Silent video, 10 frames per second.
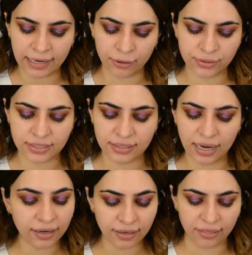out
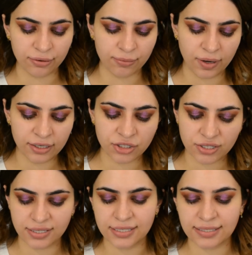another one
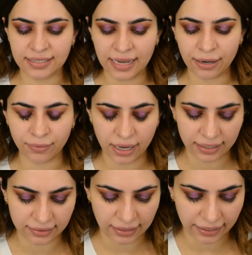just to see how I
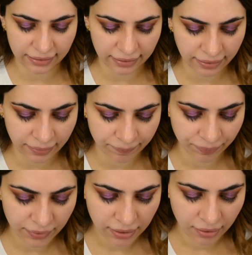like it.
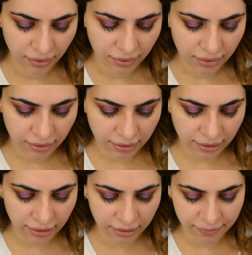
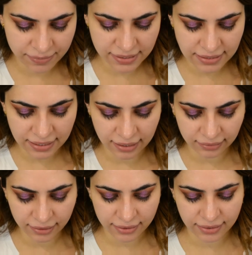This
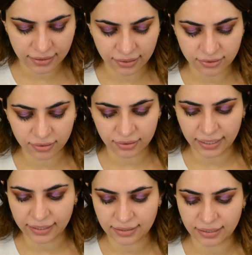color does look
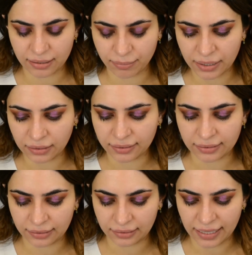like it's gonna be a
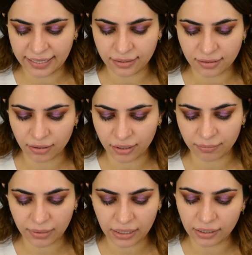little light
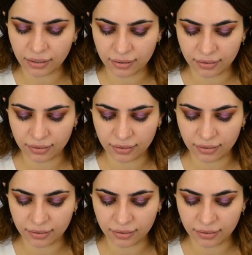on me.